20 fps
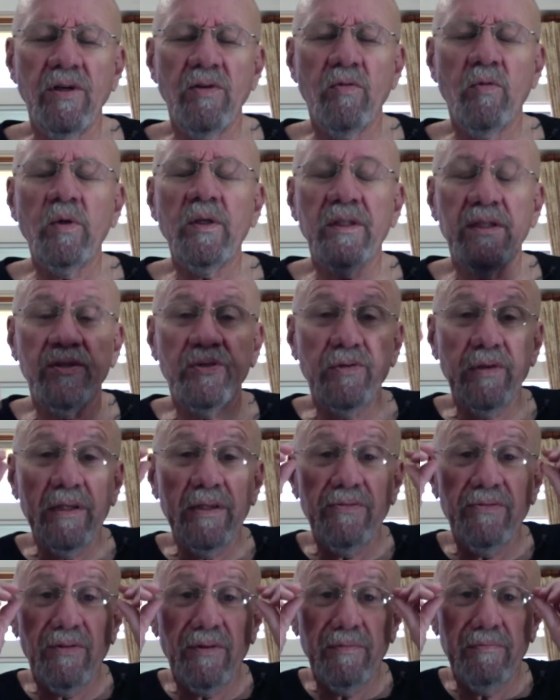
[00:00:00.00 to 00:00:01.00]
one of the
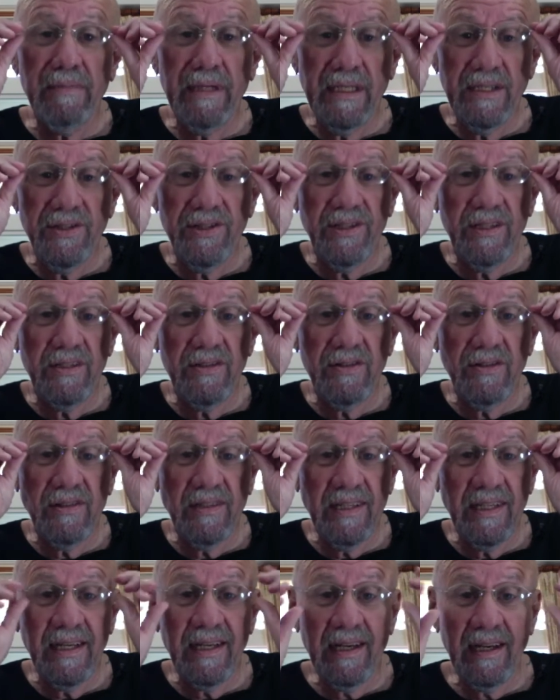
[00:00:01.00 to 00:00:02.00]
transformations
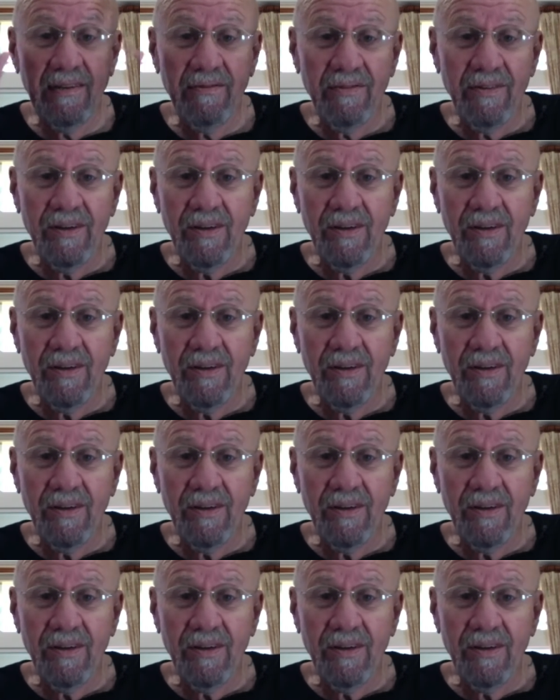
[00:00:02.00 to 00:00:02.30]
that I've